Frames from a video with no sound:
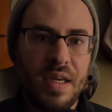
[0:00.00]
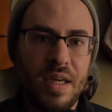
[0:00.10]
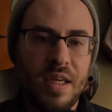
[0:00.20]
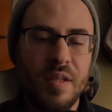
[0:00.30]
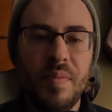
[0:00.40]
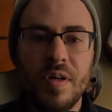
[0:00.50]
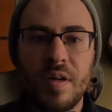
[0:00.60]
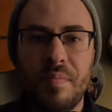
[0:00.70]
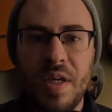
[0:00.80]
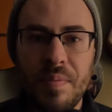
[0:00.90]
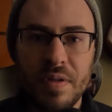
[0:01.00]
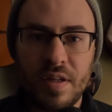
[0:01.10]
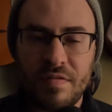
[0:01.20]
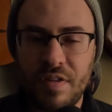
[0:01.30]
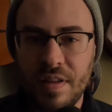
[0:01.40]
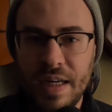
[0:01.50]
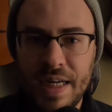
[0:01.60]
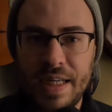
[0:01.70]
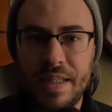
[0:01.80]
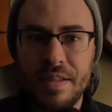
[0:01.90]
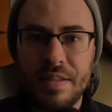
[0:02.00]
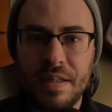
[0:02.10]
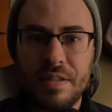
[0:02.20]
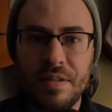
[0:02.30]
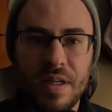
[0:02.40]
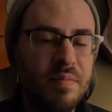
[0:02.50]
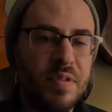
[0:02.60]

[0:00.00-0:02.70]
In the book People of the Lie, Dr. M.